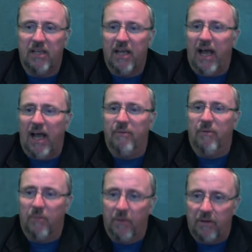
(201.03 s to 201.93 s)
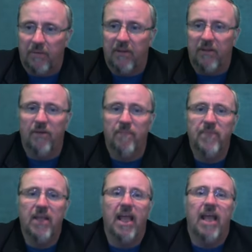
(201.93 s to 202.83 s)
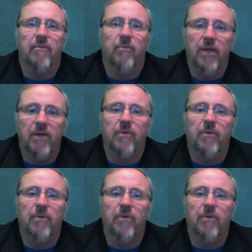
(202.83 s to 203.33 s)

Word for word: I will work with you, and we will